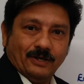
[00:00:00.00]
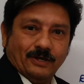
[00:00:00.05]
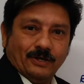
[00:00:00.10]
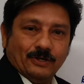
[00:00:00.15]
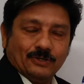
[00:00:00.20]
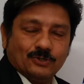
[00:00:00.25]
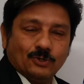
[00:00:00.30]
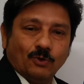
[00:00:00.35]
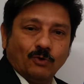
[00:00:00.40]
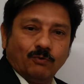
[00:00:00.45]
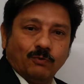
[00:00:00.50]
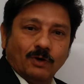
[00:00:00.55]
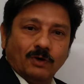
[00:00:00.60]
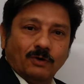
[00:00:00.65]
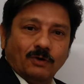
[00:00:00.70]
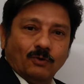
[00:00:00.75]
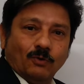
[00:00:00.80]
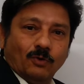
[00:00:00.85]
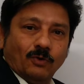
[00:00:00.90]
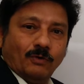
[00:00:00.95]

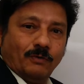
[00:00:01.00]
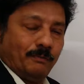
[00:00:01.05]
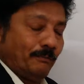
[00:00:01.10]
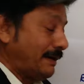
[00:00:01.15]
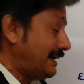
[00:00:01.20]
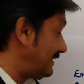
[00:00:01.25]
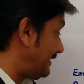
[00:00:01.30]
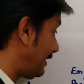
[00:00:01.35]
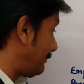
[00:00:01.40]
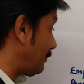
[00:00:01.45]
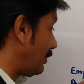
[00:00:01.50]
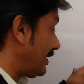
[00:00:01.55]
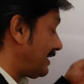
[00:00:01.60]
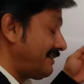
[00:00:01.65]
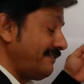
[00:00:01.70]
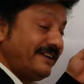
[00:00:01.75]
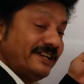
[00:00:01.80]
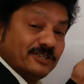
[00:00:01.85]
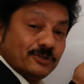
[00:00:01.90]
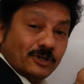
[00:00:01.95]
So, but their
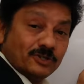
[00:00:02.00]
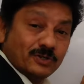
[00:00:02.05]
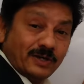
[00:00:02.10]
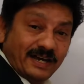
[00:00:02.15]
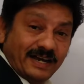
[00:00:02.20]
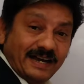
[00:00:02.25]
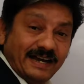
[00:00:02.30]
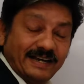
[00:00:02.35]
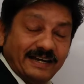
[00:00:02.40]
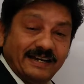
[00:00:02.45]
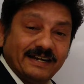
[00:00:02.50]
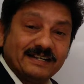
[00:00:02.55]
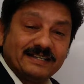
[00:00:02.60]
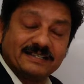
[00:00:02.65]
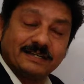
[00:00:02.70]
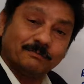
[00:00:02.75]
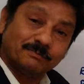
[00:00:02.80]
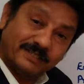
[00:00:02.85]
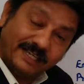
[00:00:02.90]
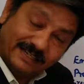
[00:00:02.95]
productivity is also high. It
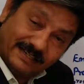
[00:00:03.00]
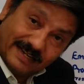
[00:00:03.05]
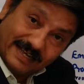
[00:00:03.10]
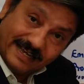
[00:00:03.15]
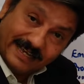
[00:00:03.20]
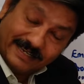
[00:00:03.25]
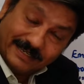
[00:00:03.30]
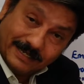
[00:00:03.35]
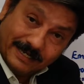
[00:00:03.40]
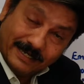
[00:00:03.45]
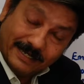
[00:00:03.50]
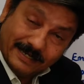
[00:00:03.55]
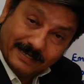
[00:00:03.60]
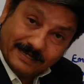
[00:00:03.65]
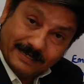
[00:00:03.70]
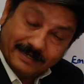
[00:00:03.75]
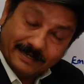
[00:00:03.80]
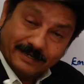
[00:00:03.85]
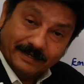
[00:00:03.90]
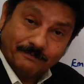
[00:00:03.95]
is something like
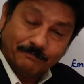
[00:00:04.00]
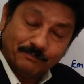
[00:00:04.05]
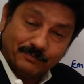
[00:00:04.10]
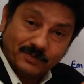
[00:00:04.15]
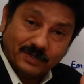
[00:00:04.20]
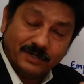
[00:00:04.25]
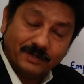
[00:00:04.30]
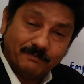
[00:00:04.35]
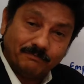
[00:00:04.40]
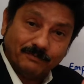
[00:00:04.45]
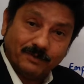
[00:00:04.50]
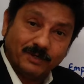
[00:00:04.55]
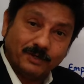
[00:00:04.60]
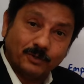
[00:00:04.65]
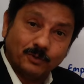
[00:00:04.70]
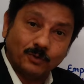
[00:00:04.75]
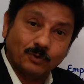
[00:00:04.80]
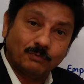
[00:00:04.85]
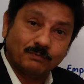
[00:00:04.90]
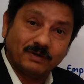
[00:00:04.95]

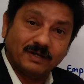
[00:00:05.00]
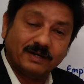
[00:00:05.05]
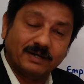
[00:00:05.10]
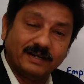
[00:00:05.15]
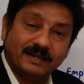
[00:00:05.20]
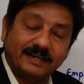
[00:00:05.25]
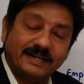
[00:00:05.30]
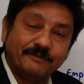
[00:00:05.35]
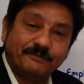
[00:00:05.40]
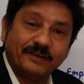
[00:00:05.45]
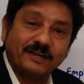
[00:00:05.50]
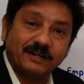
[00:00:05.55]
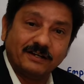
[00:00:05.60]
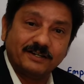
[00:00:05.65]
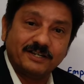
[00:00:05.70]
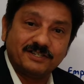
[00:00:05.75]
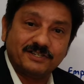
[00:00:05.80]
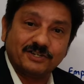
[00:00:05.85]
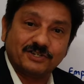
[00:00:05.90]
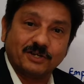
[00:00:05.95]
a
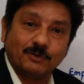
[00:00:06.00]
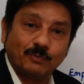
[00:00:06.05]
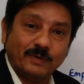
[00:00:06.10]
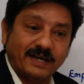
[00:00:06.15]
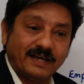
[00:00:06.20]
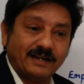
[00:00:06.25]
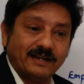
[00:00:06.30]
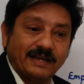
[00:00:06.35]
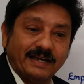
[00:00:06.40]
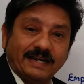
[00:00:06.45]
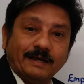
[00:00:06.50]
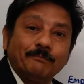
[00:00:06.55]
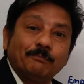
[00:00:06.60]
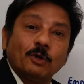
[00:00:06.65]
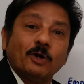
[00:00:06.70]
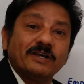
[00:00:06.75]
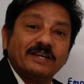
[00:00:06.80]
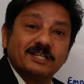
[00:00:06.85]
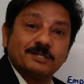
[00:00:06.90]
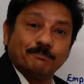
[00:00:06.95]
difficult decision where an
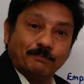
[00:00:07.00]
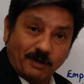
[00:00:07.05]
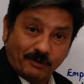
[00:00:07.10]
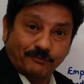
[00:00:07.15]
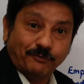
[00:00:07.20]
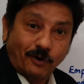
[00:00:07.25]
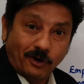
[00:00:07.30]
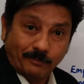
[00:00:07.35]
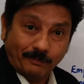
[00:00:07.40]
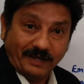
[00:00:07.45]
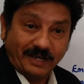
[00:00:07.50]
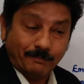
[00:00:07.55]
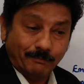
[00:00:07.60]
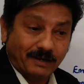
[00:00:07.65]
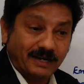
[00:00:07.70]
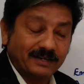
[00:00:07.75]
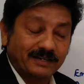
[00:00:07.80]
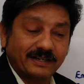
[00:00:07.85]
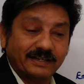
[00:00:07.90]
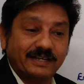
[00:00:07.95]
employee is performing,
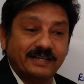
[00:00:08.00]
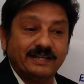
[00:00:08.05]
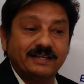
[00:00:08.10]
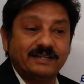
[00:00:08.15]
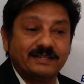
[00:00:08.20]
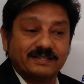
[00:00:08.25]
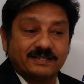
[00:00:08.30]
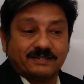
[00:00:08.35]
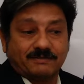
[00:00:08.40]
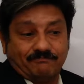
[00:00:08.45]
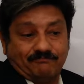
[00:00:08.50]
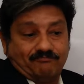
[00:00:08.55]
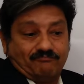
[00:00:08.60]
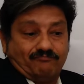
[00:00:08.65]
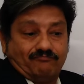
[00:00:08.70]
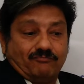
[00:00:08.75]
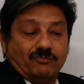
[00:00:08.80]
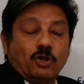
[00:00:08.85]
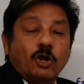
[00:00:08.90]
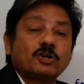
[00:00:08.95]
but he is
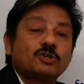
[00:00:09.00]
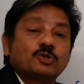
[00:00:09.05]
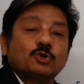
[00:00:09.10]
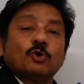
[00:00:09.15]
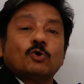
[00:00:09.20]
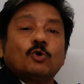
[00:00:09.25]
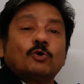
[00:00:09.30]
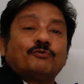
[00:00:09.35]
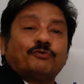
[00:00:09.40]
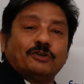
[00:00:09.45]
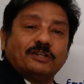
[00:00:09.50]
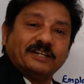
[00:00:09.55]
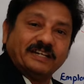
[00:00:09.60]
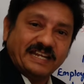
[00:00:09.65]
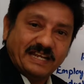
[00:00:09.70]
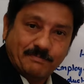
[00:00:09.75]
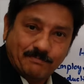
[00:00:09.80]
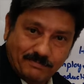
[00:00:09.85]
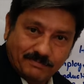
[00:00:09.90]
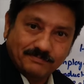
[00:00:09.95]
not so good for the
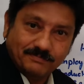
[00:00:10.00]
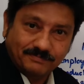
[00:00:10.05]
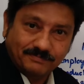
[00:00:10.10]
team.